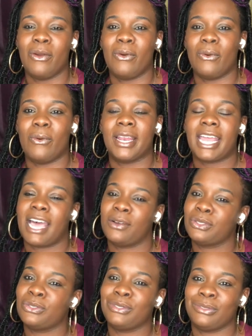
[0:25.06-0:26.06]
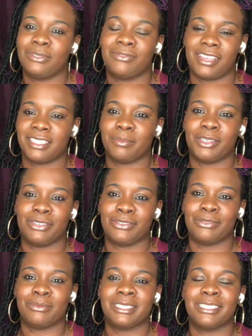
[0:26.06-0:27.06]
on how to use Facebook
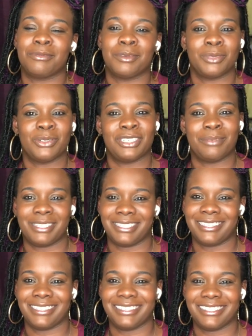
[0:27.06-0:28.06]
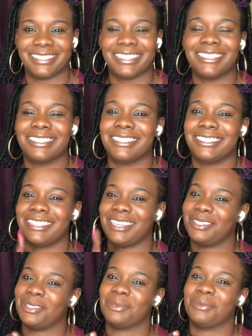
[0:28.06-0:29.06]
groups to promote your business. Stay
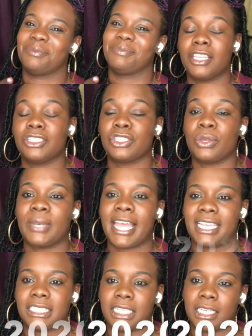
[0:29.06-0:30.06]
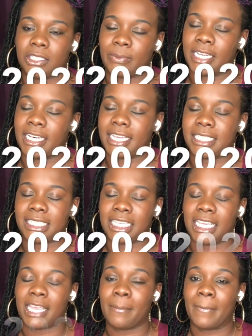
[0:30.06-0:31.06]
tuned. So last year,
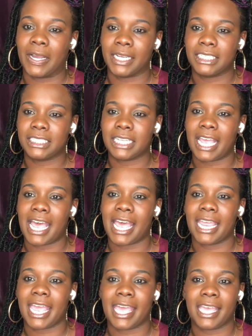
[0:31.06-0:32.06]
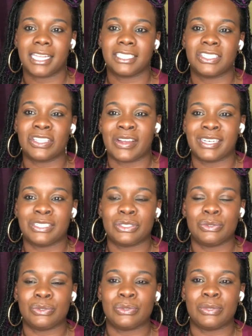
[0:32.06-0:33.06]
2019, in March, I had started
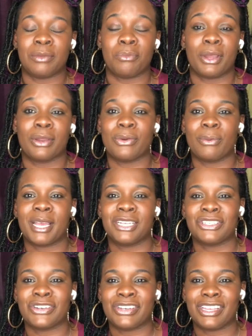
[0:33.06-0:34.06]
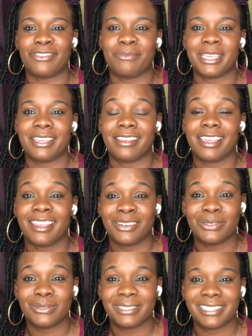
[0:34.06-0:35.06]
to embark on my journey of making
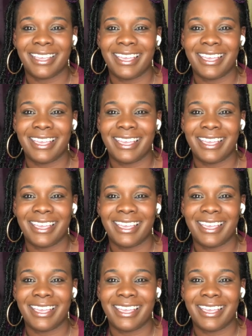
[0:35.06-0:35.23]
candles.